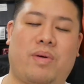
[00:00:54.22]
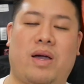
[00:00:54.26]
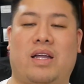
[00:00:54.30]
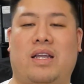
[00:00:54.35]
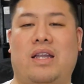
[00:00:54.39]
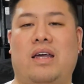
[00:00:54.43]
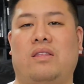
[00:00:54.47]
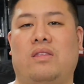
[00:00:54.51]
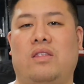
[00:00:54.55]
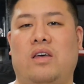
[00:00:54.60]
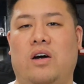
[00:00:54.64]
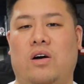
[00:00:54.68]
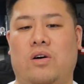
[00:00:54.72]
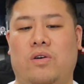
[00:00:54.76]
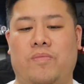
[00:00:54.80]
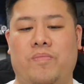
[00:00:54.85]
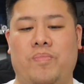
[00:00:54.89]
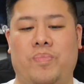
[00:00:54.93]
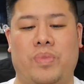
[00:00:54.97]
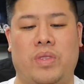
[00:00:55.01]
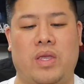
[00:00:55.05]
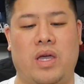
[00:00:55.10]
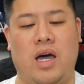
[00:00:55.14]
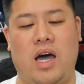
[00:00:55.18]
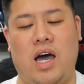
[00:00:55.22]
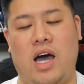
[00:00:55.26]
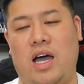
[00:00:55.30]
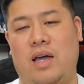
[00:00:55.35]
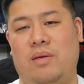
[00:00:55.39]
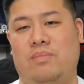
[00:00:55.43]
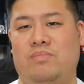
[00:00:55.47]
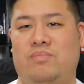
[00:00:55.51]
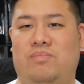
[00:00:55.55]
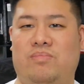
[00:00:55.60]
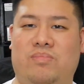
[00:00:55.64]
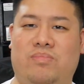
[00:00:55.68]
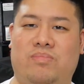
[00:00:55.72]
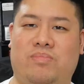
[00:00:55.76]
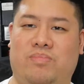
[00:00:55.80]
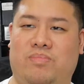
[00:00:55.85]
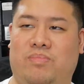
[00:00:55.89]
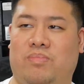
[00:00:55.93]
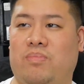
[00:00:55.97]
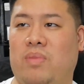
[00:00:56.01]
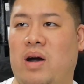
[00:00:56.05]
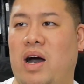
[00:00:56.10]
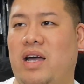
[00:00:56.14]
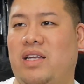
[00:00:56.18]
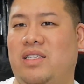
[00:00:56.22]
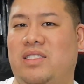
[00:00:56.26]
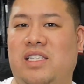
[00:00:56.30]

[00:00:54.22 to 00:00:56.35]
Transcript: back down low, my